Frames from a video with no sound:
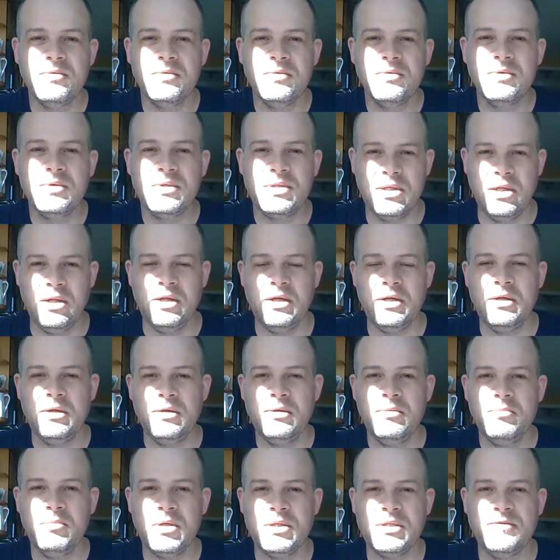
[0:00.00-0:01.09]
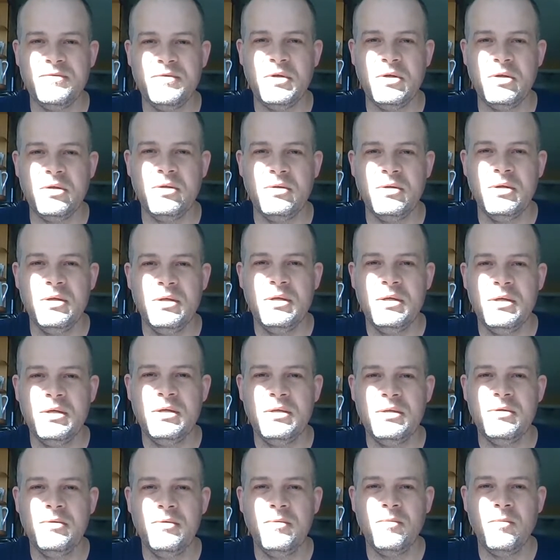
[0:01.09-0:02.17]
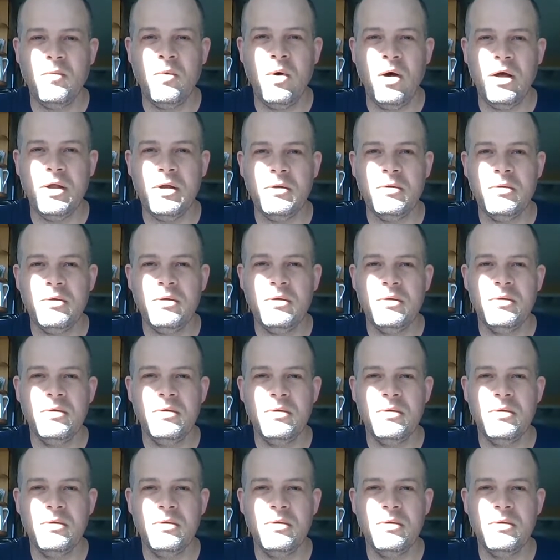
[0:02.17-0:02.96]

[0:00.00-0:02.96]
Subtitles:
silly. Must feel, one,